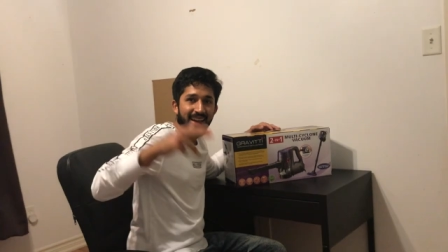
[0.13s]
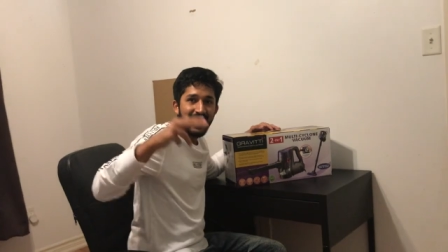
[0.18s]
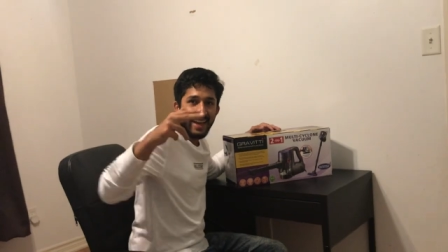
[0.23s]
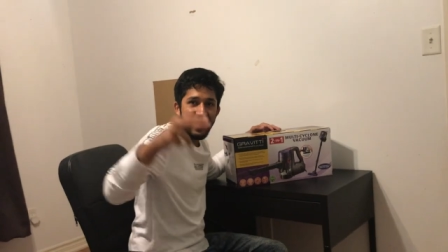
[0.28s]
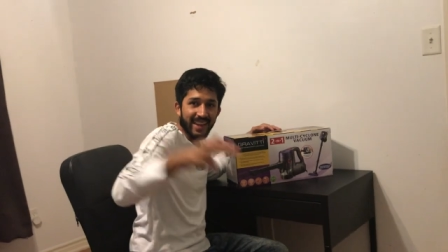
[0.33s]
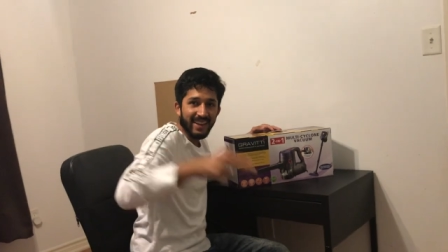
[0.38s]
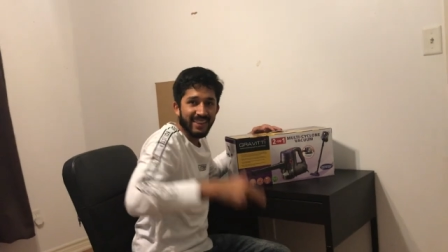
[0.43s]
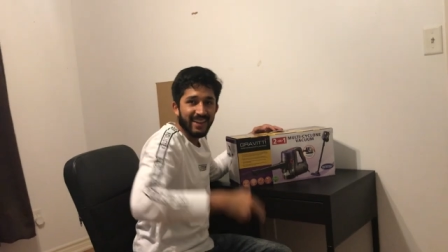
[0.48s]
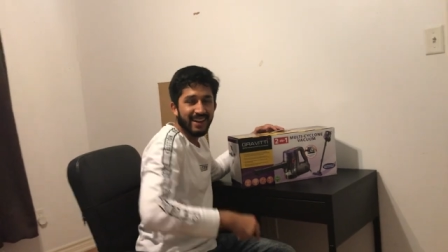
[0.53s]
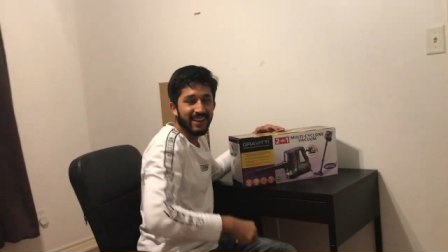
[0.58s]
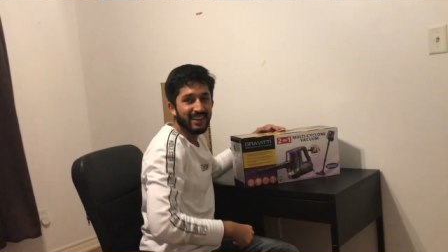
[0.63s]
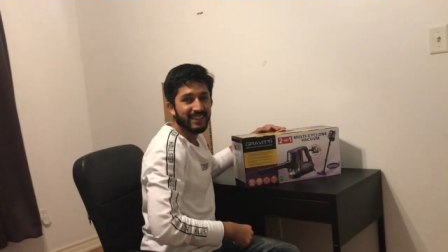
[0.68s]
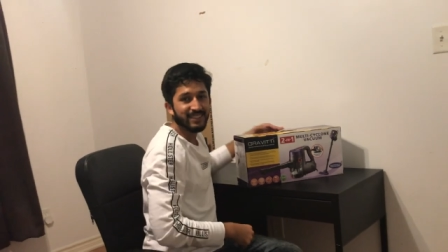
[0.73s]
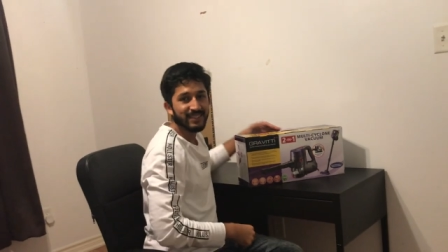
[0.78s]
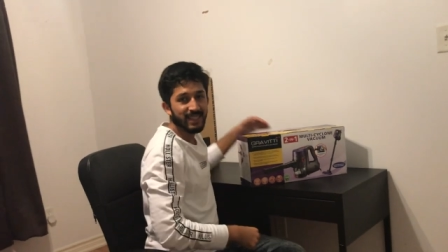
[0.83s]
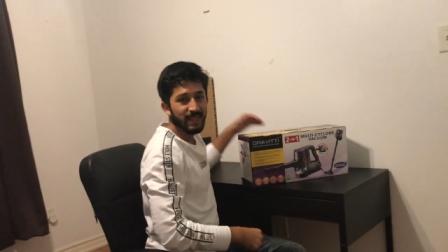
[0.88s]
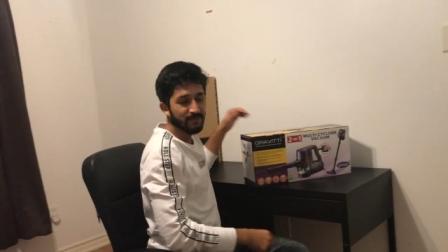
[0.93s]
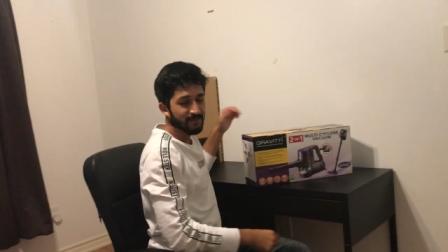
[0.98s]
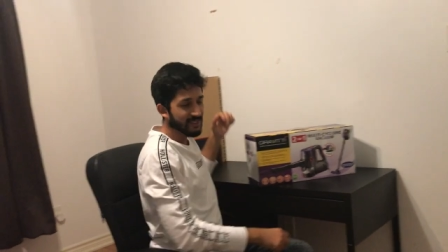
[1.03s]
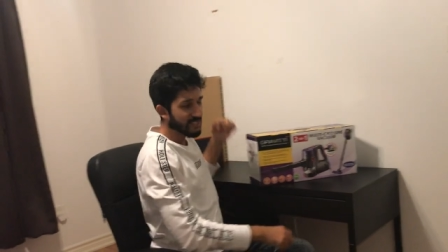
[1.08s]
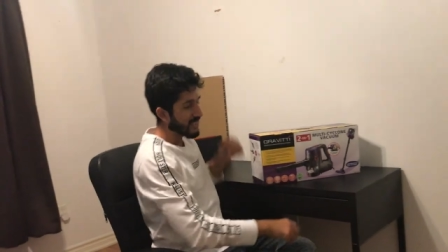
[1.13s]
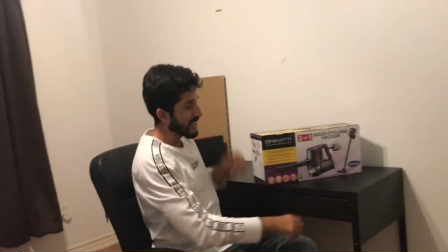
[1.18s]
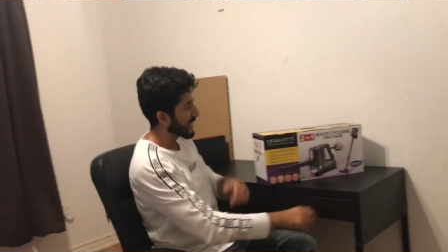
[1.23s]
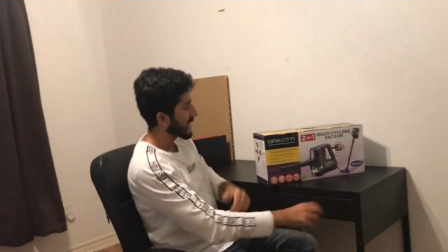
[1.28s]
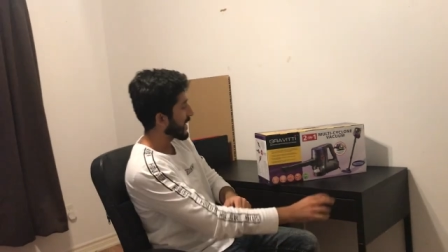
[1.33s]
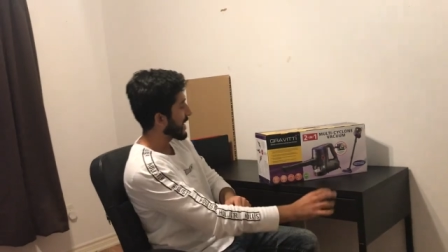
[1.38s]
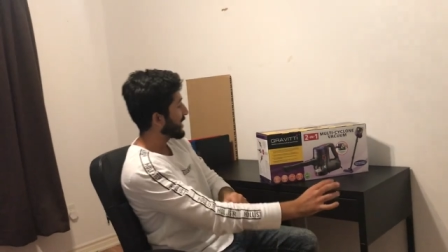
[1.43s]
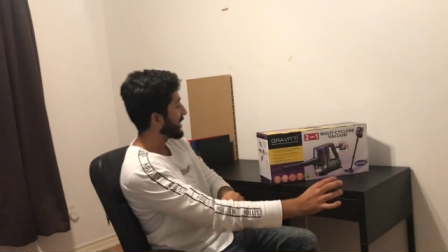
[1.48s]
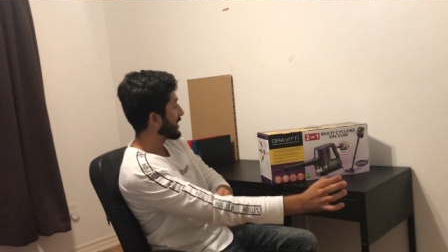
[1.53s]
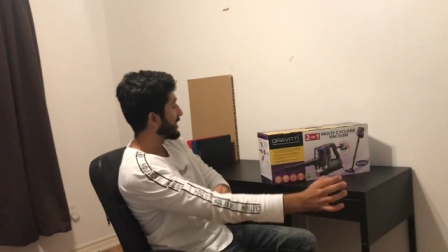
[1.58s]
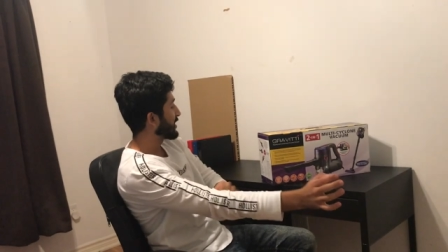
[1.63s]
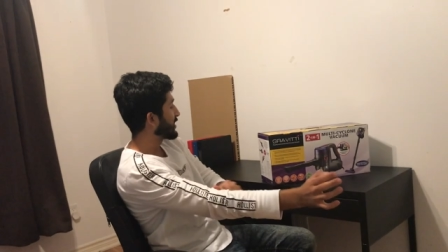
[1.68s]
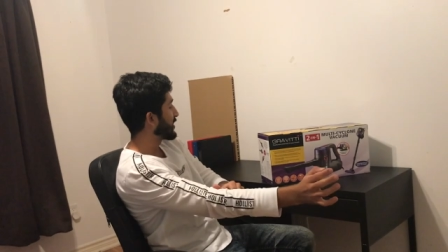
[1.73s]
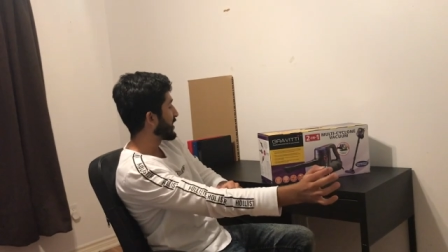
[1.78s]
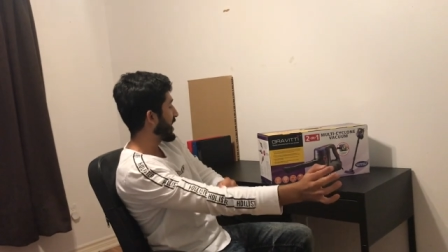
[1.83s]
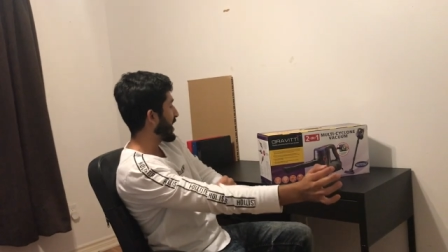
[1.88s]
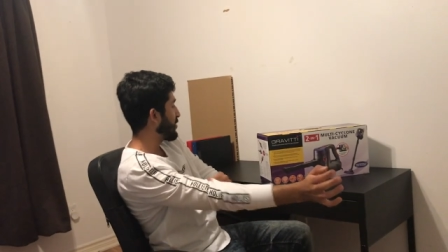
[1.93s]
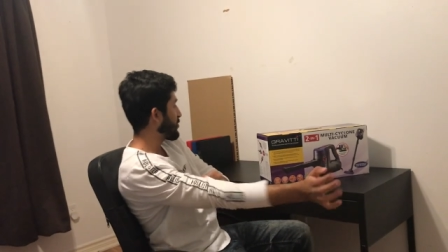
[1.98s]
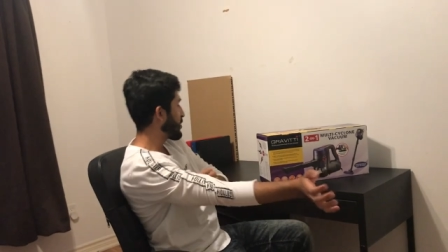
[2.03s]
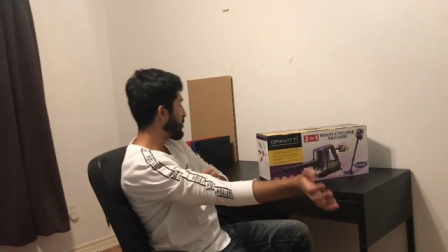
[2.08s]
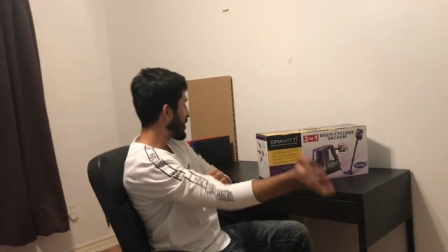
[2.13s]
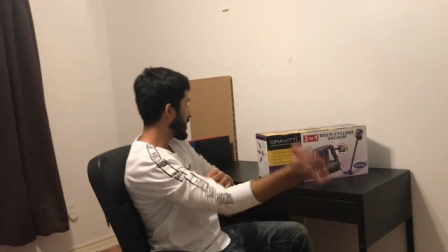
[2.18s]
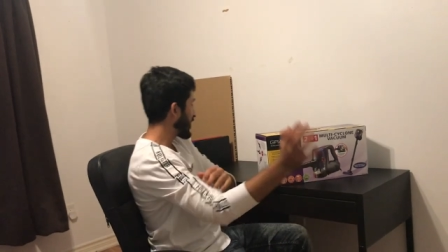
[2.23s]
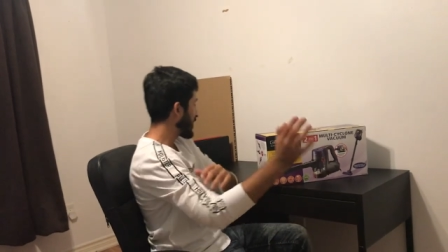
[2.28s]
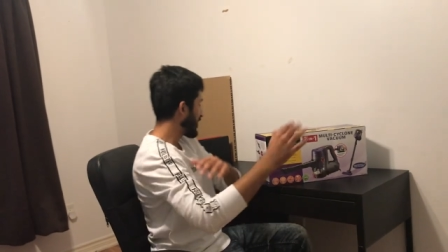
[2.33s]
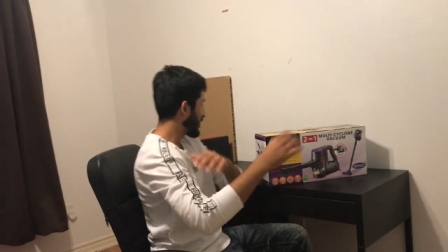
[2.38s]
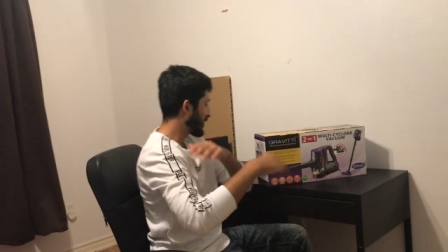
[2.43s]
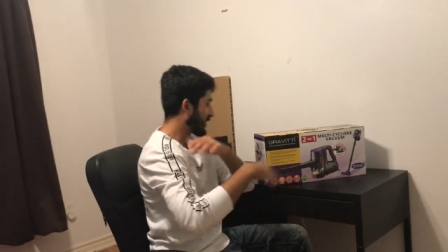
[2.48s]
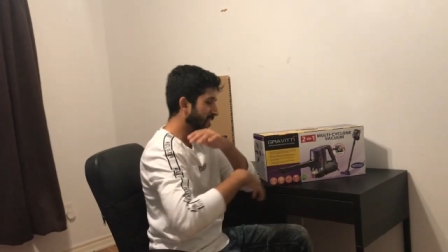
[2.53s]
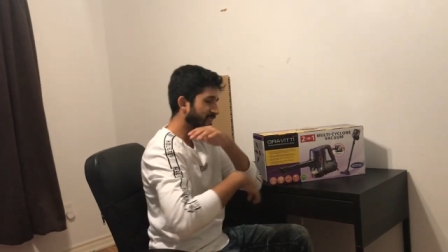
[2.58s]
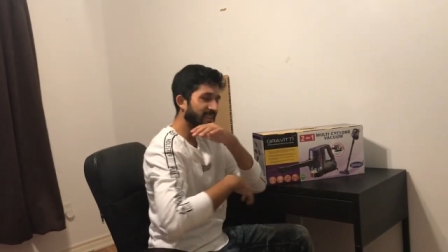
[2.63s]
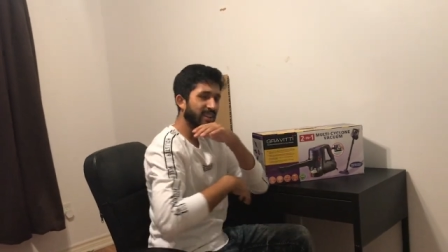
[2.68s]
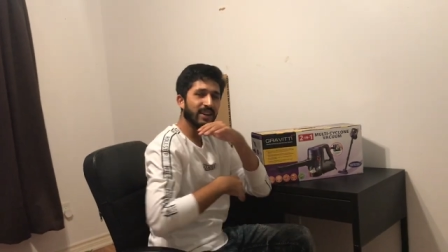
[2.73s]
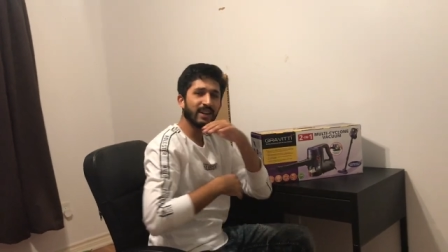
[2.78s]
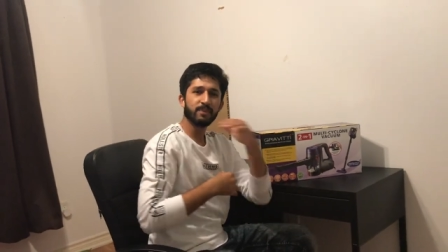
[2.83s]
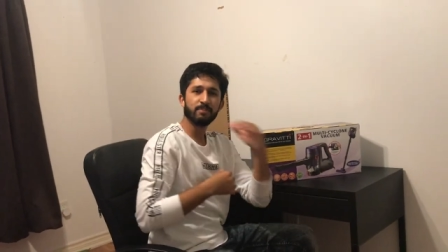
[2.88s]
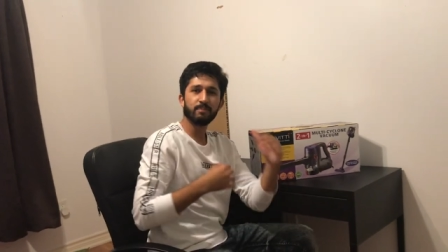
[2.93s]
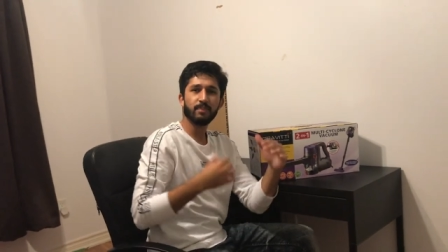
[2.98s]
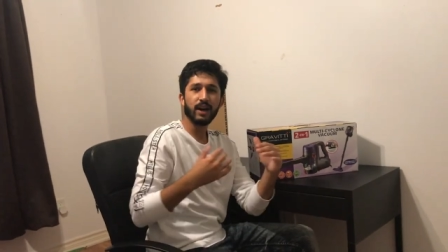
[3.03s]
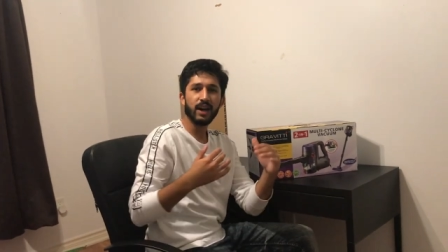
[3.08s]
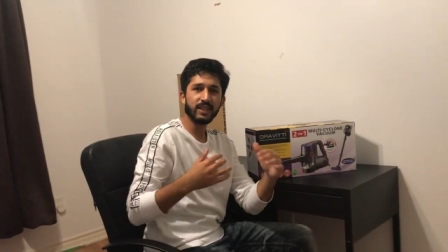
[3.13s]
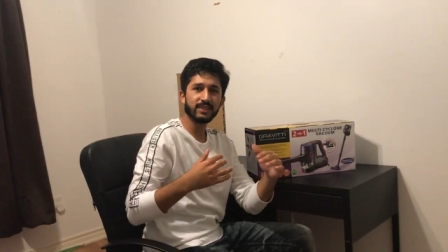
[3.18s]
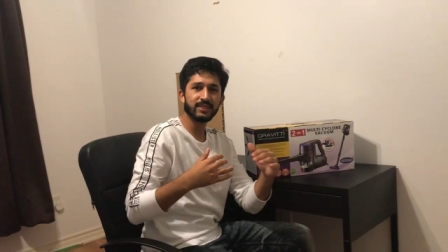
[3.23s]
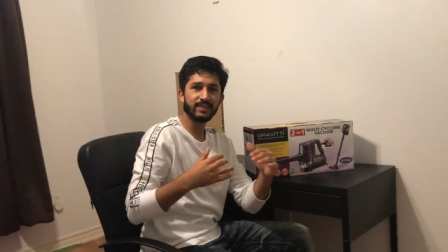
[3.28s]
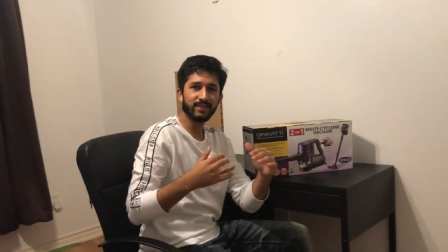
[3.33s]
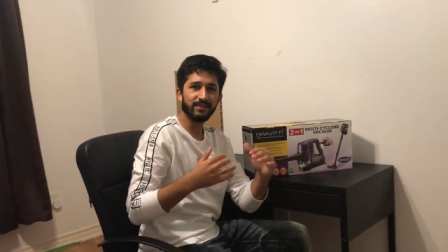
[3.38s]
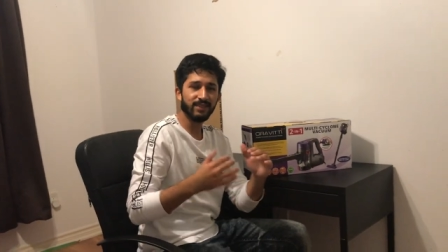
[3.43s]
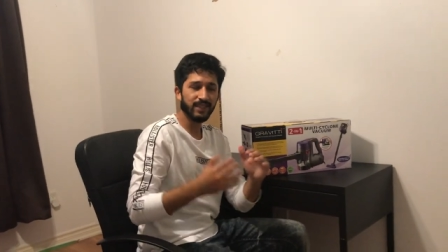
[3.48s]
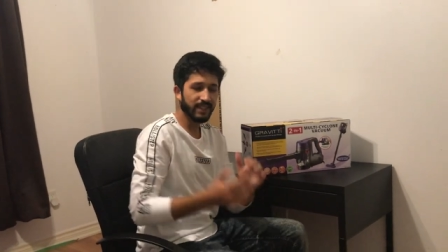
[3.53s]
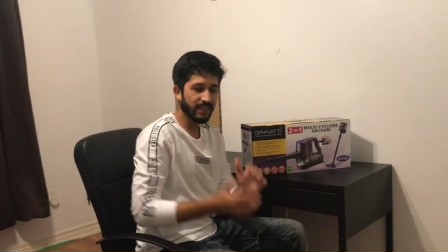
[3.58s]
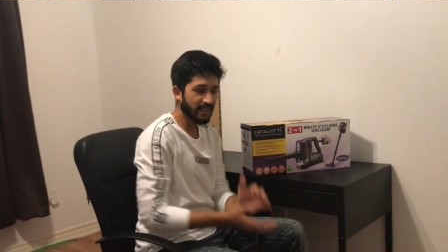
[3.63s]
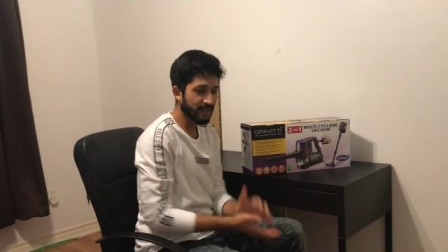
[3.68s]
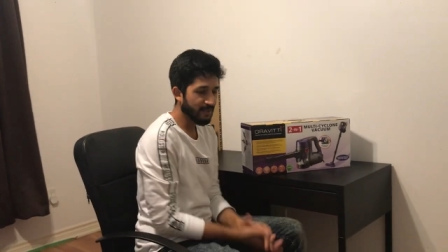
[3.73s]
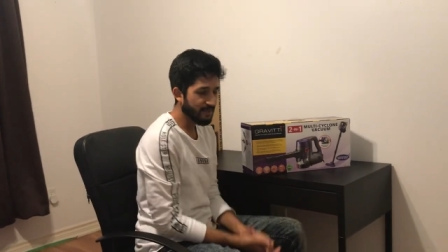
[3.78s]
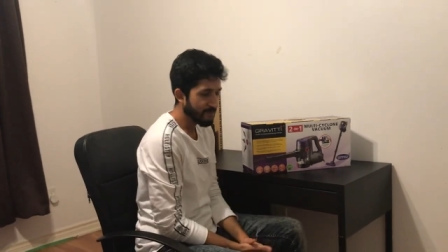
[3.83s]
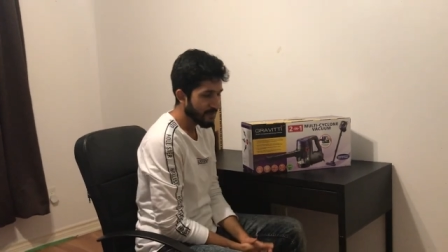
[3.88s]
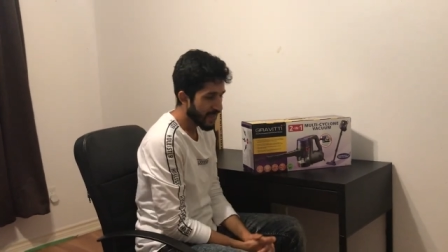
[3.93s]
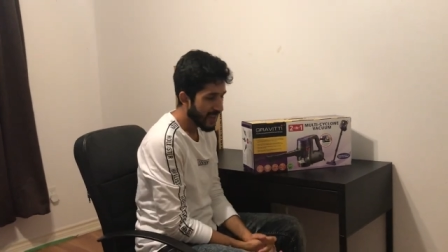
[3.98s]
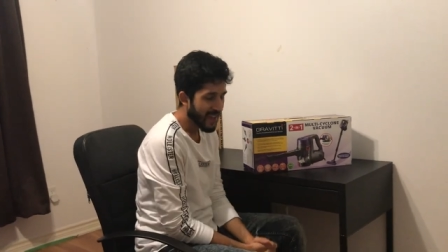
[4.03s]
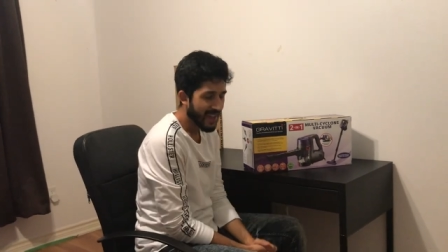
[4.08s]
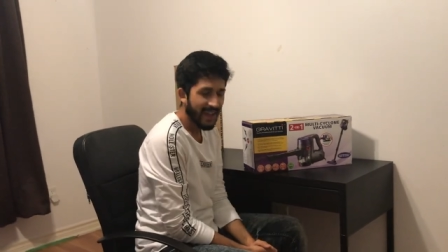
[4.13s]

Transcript: Hey there, it's Hamza again and today we're making another unboxing video.